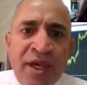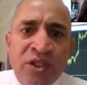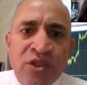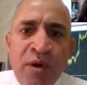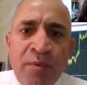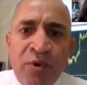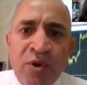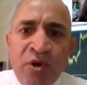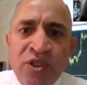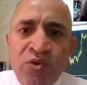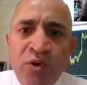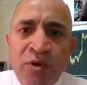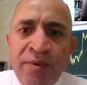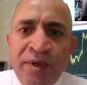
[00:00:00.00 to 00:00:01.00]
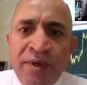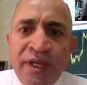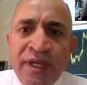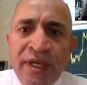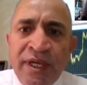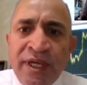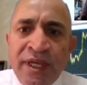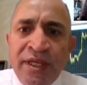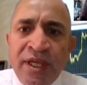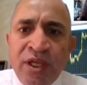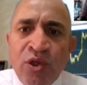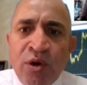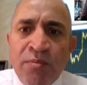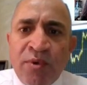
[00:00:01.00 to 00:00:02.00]
my stop loss will be
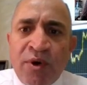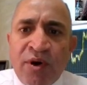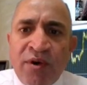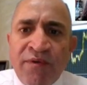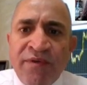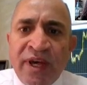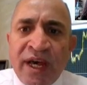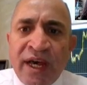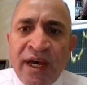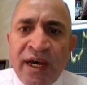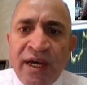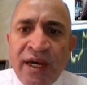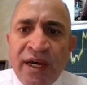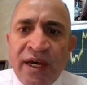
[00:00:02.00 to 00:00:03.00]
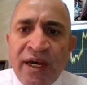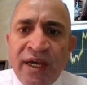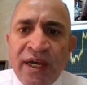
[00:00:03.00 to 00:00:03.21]
the top of the